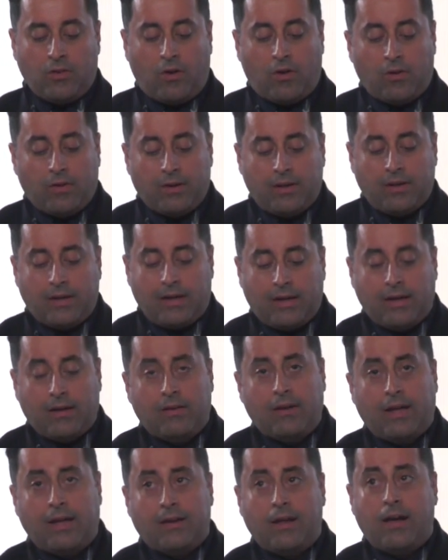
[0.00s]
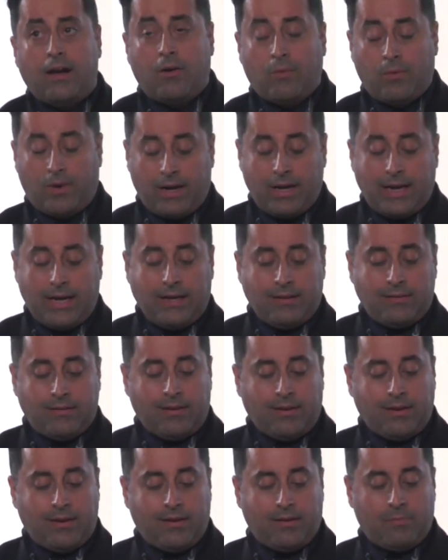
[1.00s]
and our
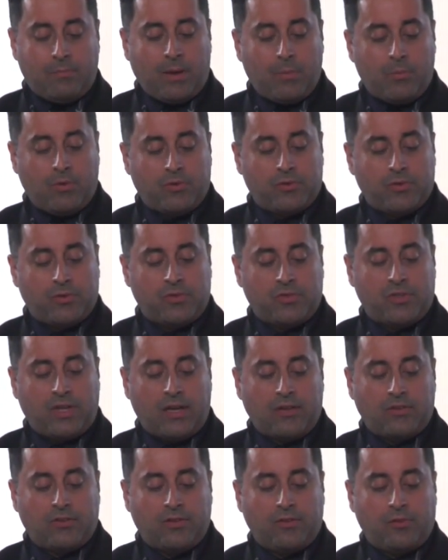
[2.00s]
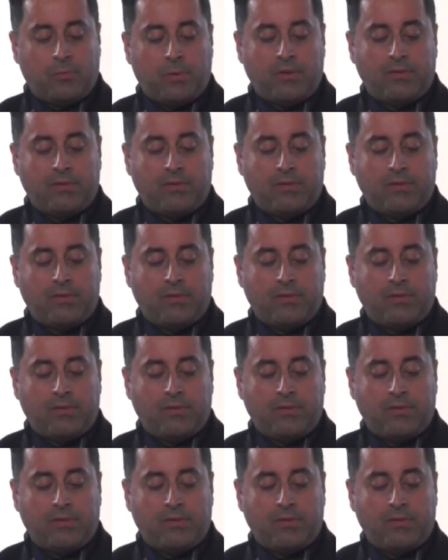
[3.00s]
80 member associations,